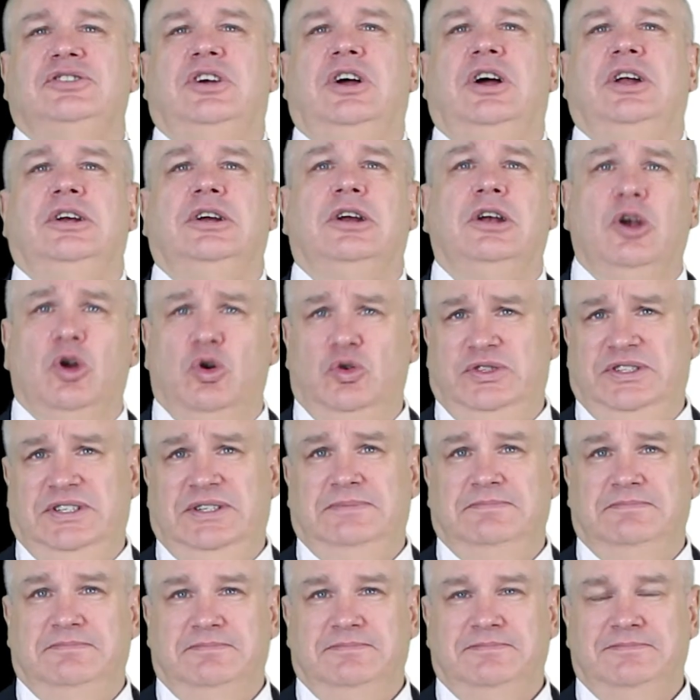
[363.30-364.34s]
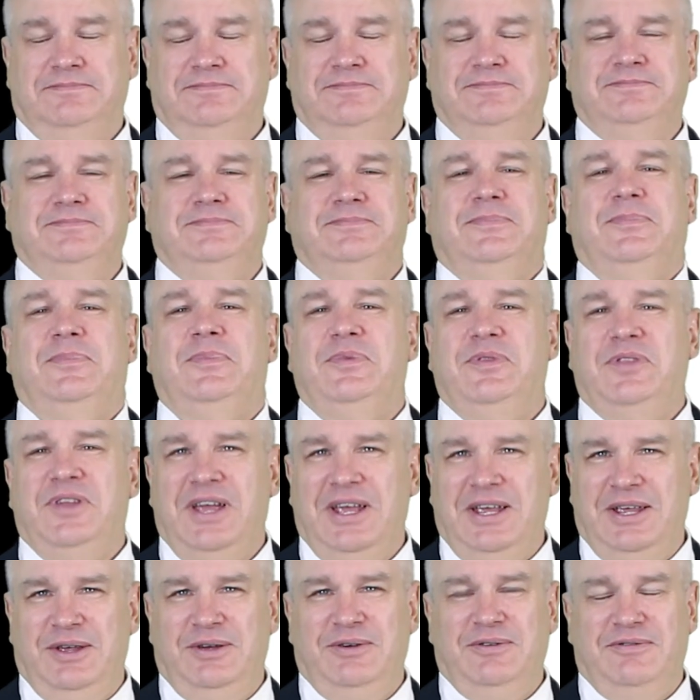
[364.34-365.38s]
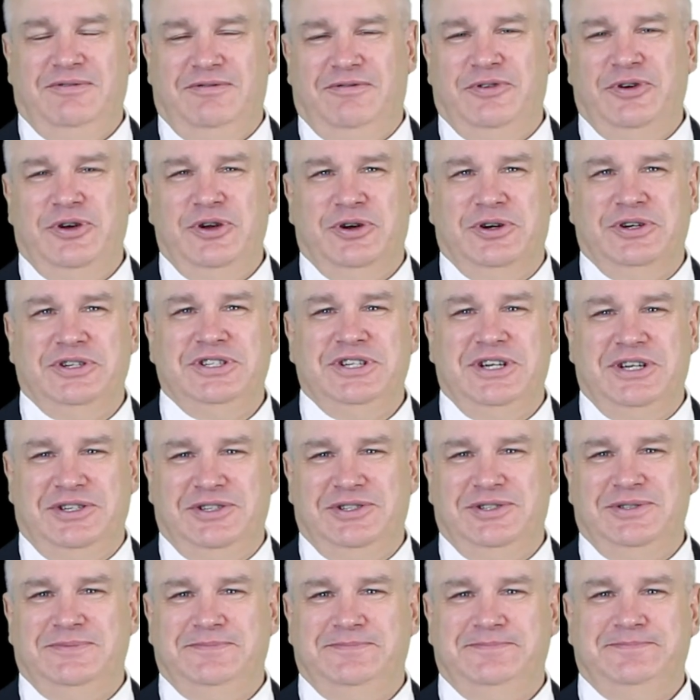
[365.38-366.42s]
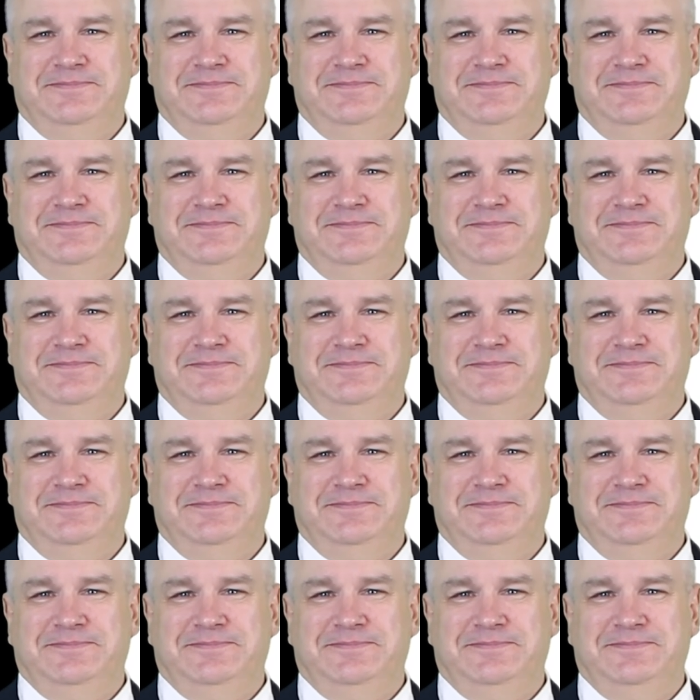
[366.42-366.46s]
on closing. Thank you for your attention.